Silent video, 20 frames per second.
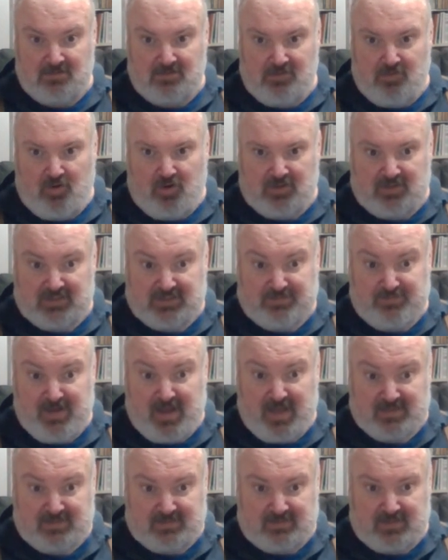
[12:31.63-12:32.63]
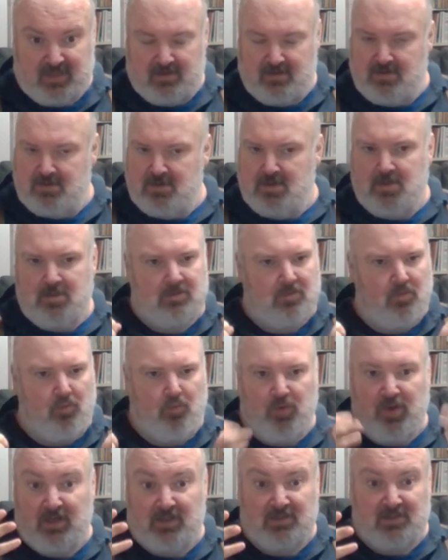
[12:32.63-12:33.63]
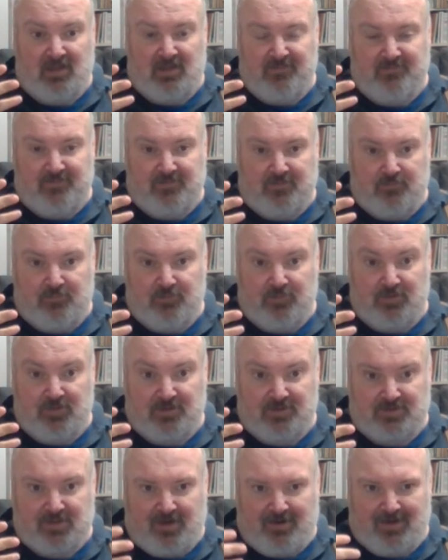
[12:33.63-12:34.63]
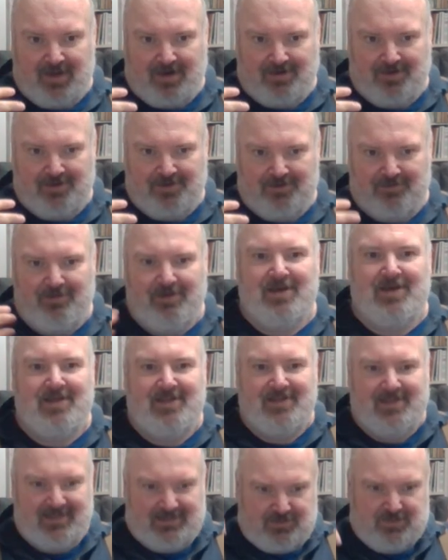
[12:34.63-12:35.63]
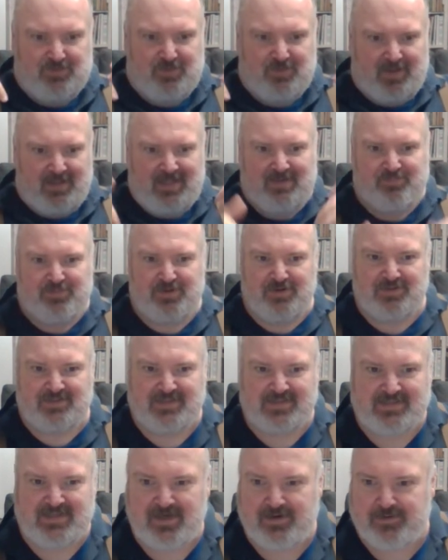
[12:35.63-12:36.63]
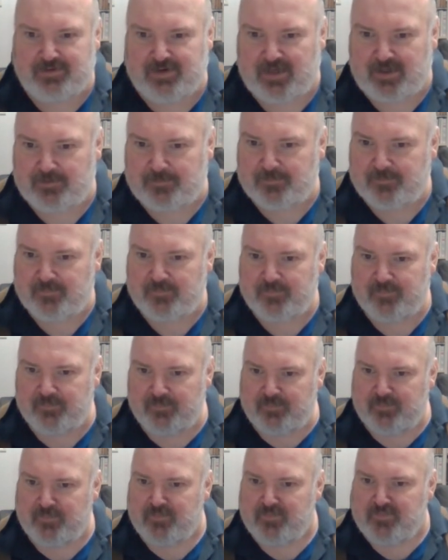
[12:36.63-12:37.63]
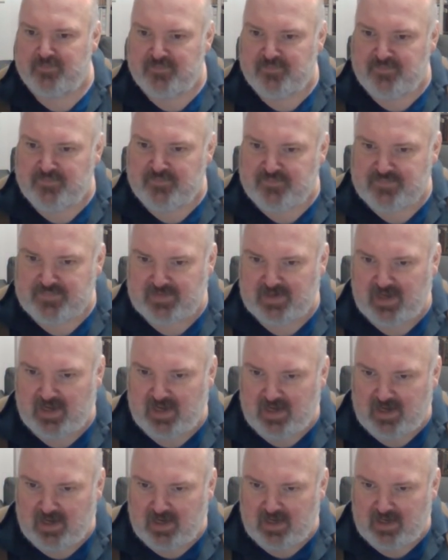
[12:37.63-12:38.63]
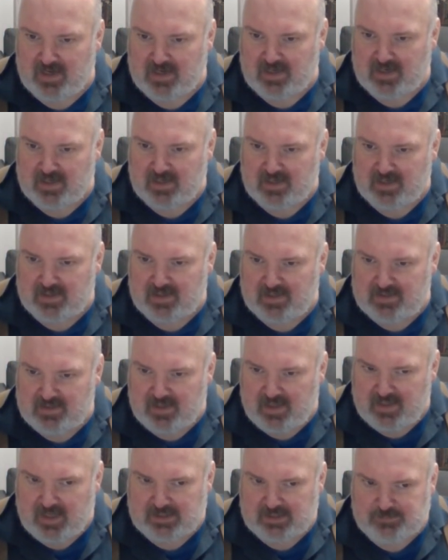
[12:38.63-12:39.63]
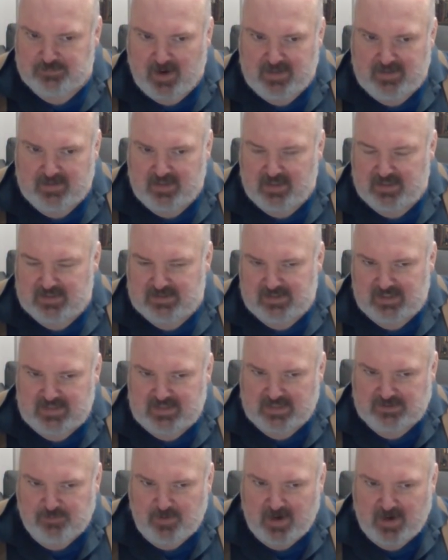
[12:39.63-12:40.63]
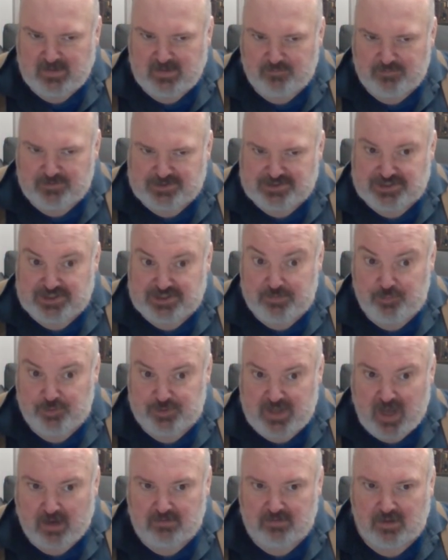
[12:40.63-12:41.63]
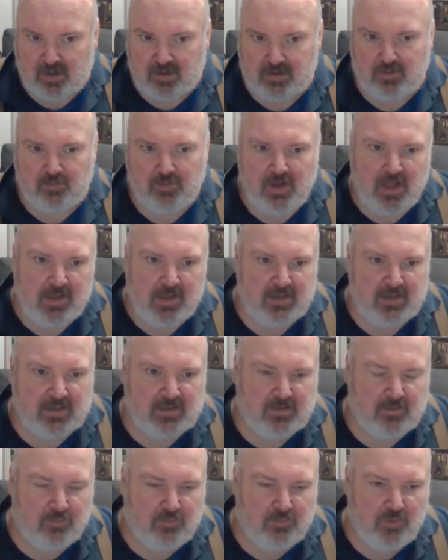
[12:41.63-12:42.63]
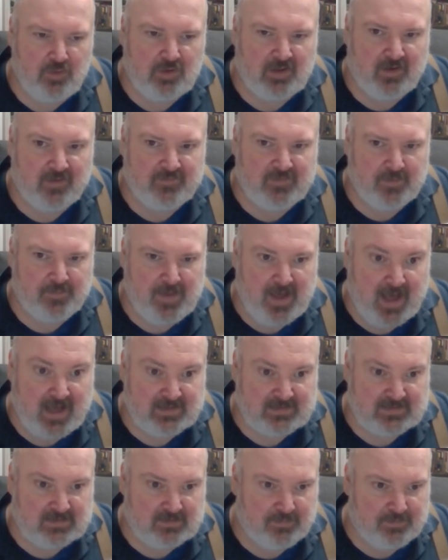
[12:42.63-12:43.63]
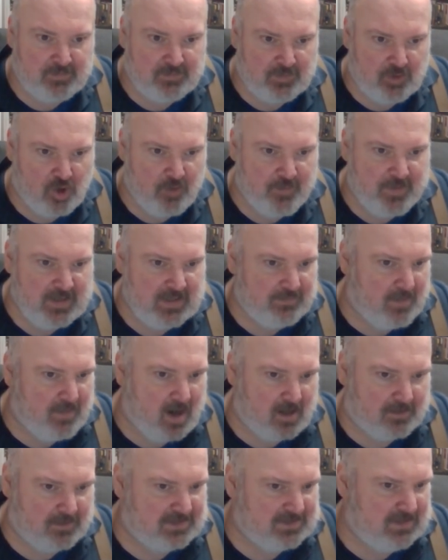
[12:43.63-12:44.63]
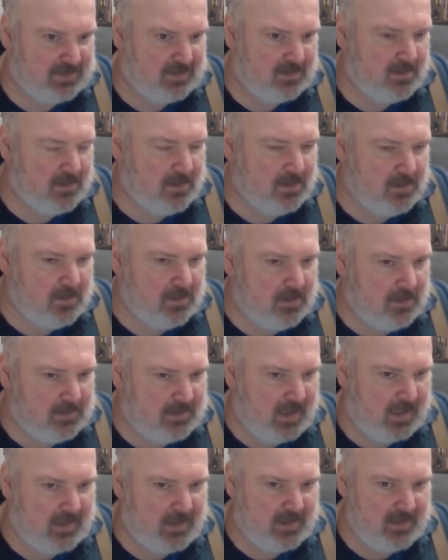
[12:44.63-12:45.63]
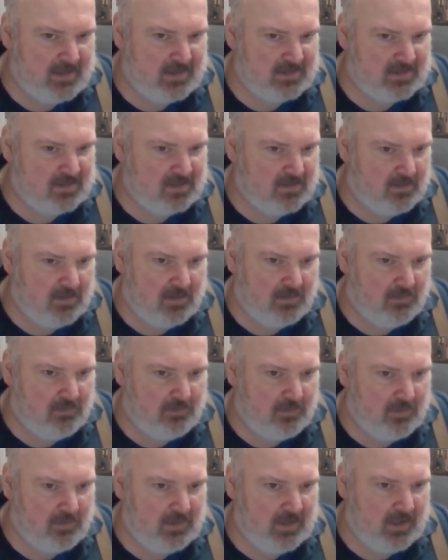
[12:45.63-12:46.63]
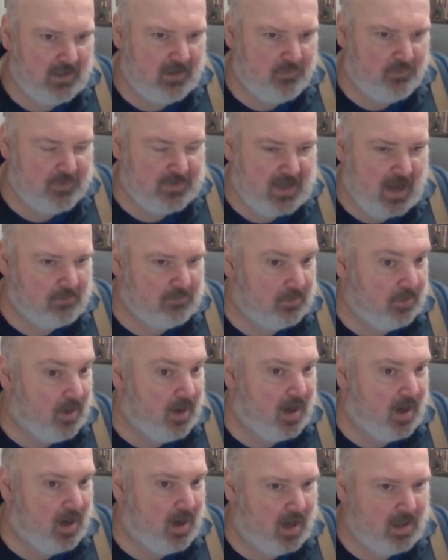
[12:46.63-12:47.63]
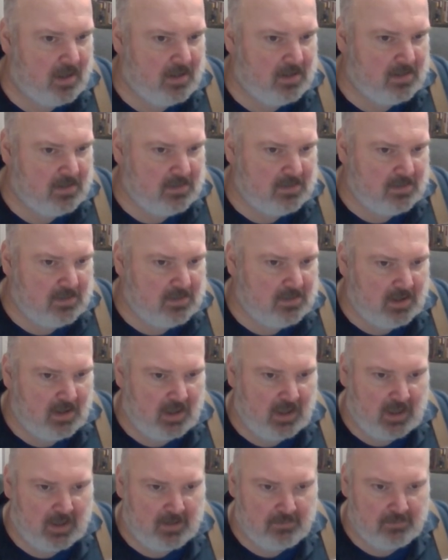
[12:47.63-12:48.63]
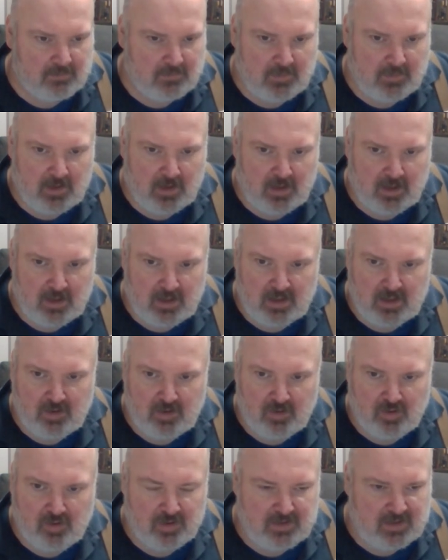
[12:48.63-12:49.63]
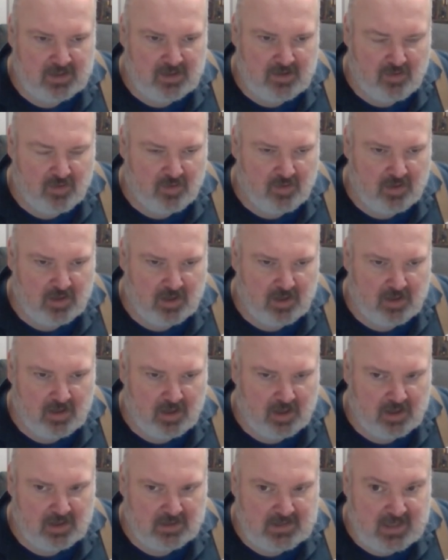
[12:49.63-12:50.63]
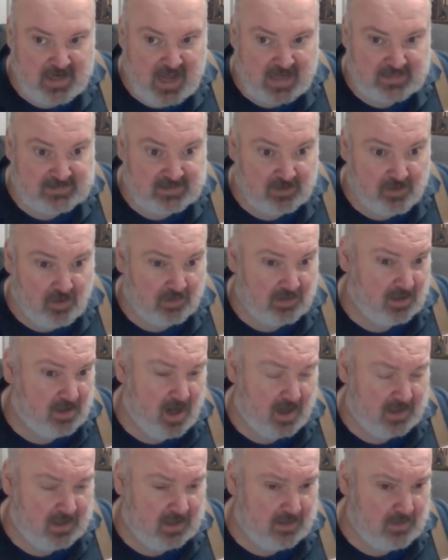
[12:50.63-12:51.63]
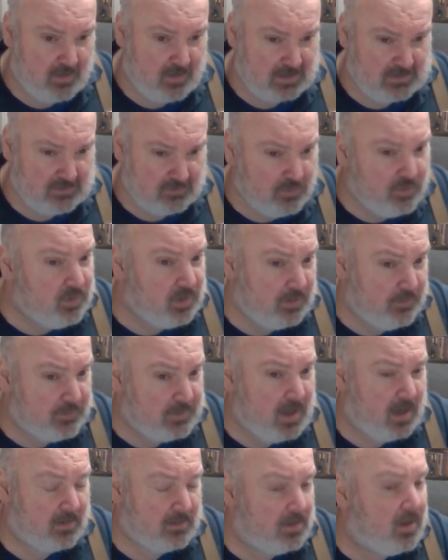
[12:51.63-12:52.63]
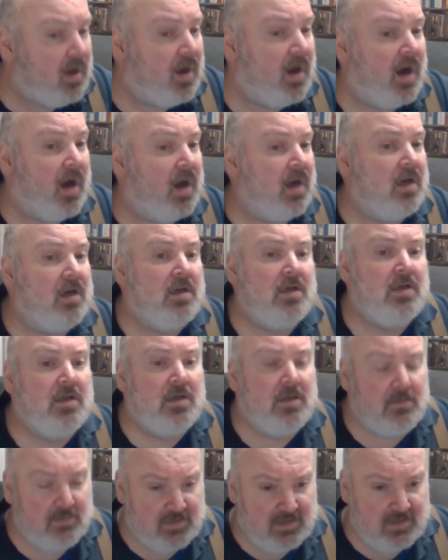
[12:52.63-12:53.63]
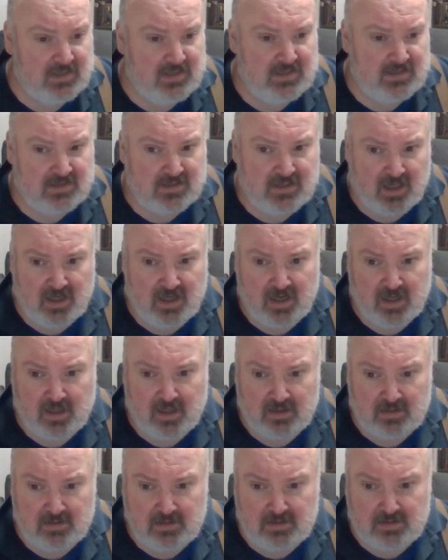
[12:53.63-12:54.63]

or dismissed and the will of the rulers are allowed to do. This is what produces tyranny. And that's why the regime without law, the rule of the mass, the urban democracy that is ruling without law, or the dynastic oligarchy that's ruling without law. These are